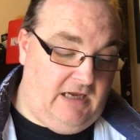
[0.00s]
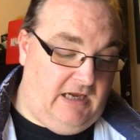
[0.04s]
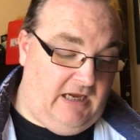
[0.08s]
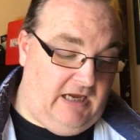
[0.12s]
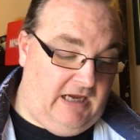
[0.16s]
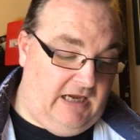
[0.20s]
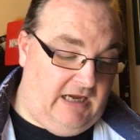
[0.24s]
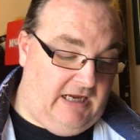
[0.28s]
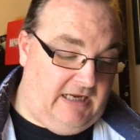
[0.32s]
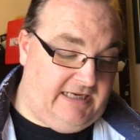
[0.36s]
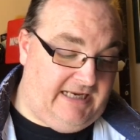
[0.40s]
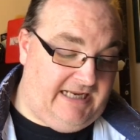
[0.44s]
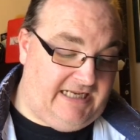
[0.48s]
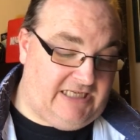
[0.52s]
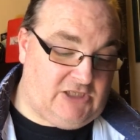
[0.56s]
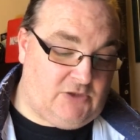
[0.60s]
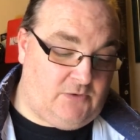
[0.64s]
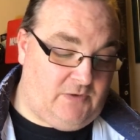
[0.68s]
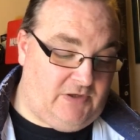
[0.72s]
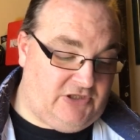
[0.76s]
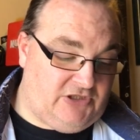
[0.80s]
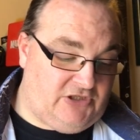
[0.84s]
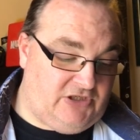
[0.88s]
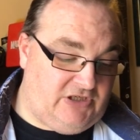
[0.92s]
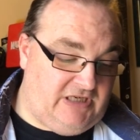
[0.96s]
Next
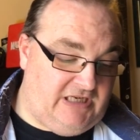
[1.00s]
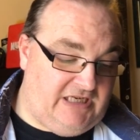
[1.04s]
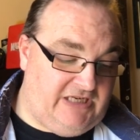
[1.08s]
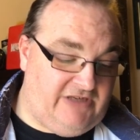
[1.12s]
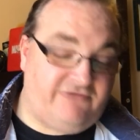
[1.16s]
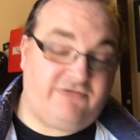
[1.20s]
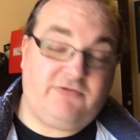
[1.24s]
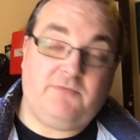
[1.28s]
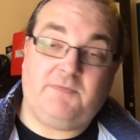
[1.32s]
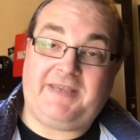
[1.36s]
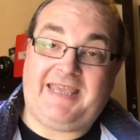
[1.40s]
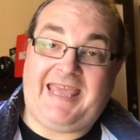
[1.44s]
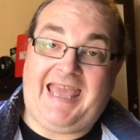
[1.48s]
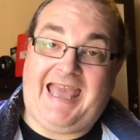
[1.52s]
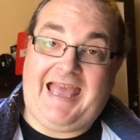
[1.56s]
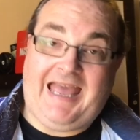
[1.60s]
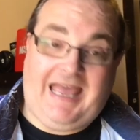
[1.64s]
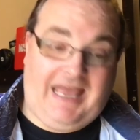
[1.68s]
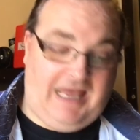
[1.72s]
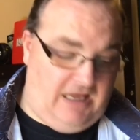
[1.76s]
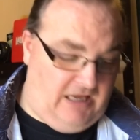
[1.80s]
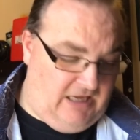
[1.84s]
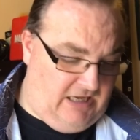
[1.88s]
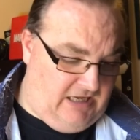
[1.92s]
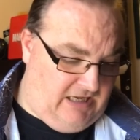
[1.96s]
question is from
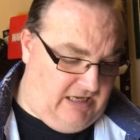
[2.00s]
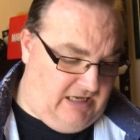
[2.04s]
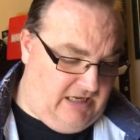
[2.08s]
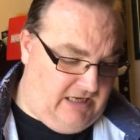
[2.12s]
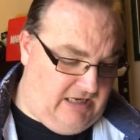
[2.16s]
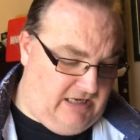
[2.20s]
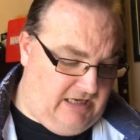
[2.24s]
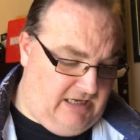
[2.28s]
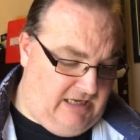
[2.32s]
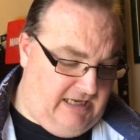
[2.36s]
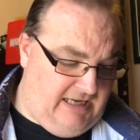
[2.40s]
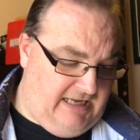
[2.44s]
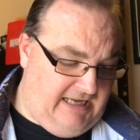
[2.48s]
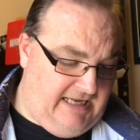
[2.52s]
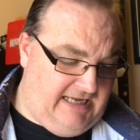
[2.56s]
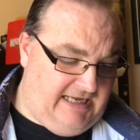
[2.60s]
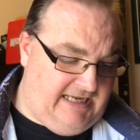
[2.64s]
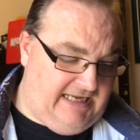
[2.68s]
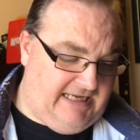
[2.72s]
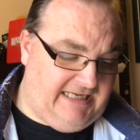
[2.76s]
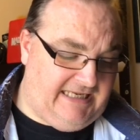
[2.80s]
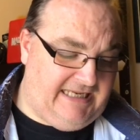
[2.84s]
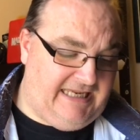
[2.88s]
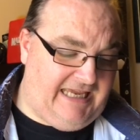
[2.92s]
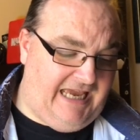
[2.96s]
Gav
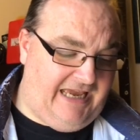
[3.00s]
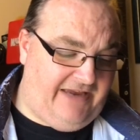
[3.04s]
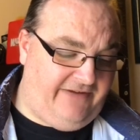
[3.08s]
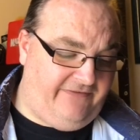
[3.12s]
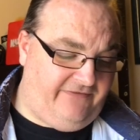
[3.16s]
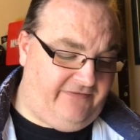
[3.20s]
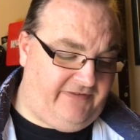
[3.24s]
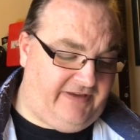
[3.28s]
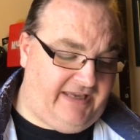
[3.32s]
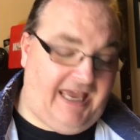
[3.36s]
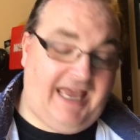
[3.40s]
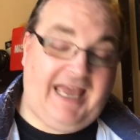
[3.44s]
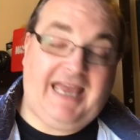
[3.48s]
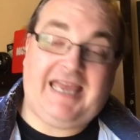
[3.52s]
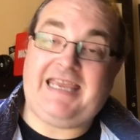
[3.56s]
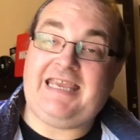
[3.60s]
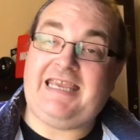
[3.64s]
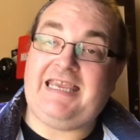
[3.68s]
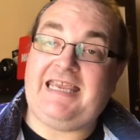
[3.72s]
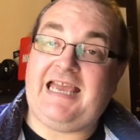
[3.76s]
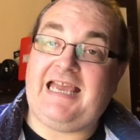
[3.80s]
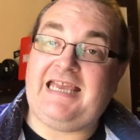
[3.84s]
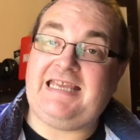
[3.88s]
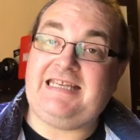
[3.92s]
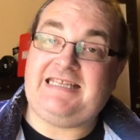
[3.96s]

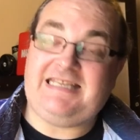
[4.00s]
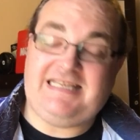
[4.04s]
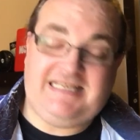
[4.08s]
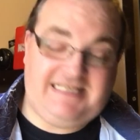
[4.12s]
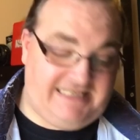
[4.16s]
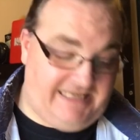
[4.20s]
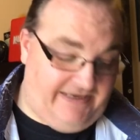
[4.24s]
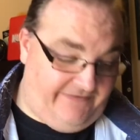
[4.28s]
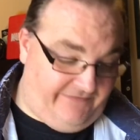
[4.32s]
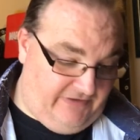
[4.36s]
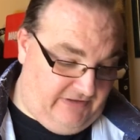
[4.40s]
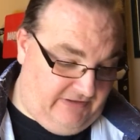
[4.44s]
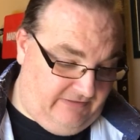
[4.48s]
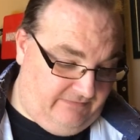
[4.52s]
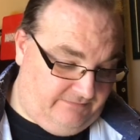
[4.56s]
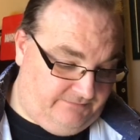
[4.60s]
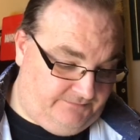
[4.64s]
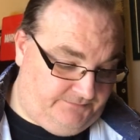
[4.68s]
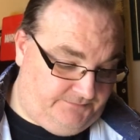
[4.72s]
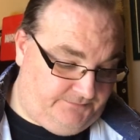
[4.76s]
K87.